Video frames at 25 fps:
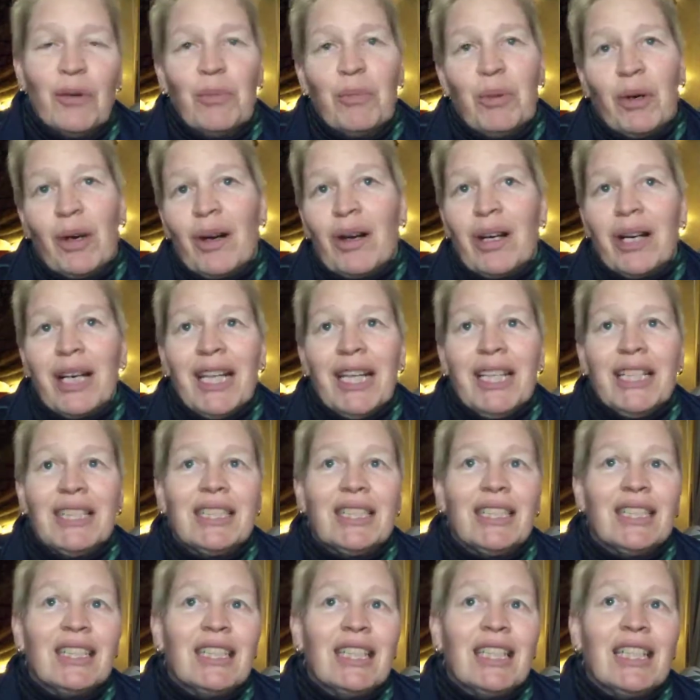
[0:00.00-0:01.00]

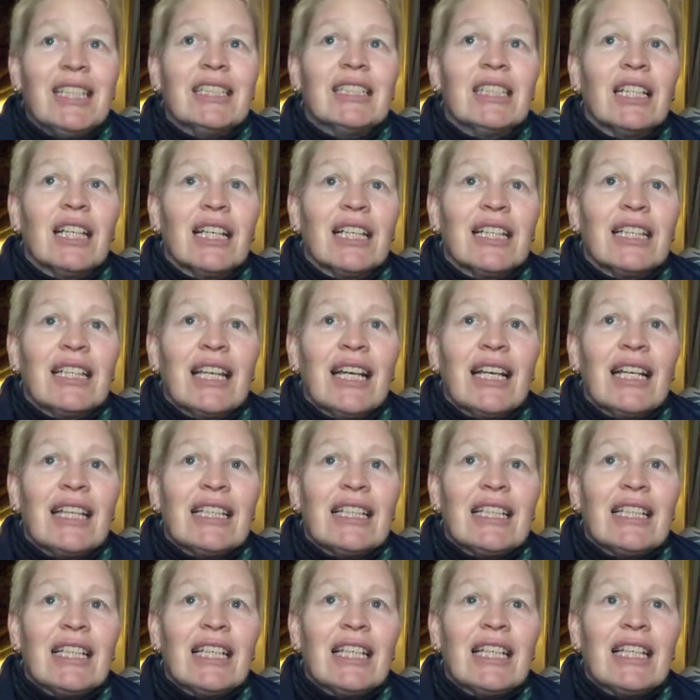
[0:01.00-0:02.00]
parties and things like that,
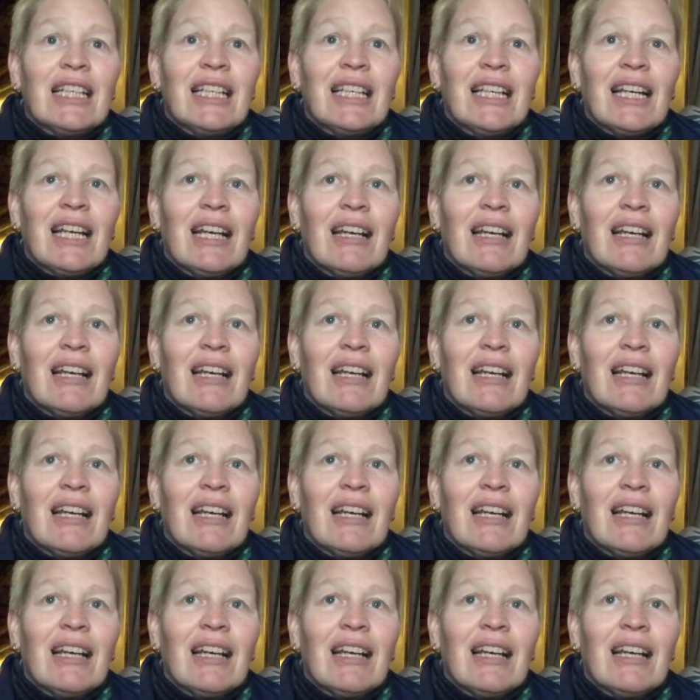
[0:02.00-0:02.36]
and